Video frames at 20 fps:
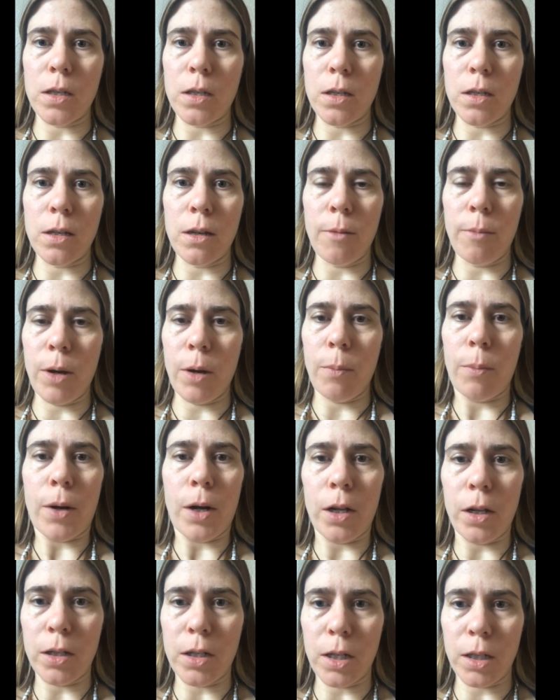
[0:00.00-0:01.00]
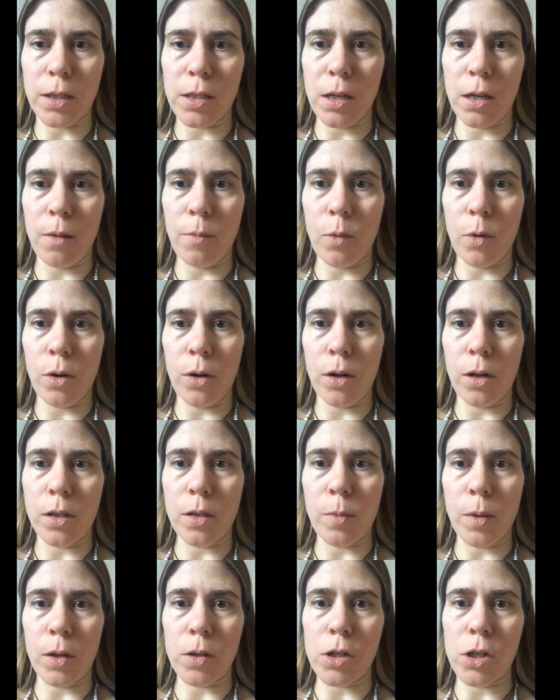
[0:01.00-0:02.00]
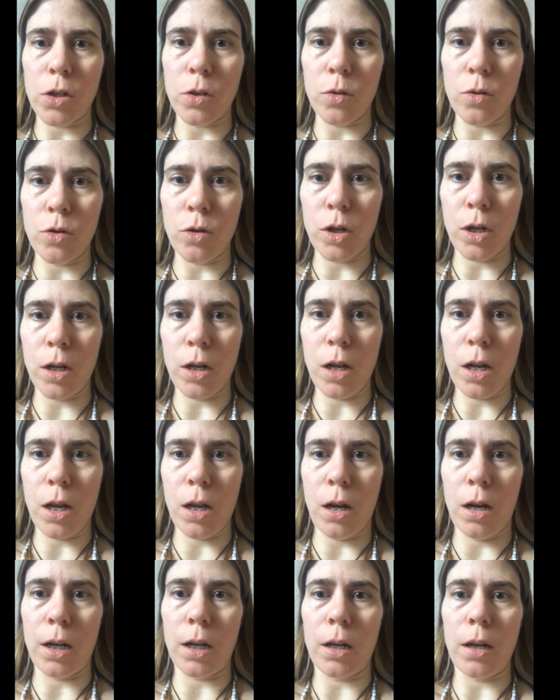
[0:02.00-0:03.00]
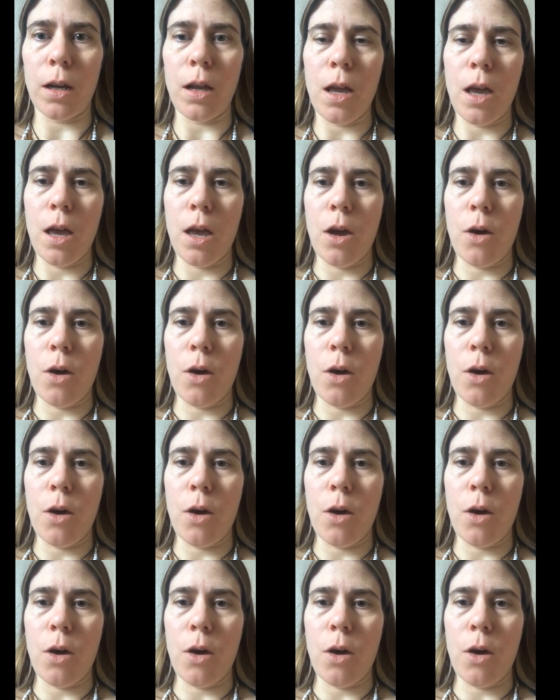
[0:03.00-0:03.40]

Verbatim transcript: This isn't about politics anymore. It's about children, and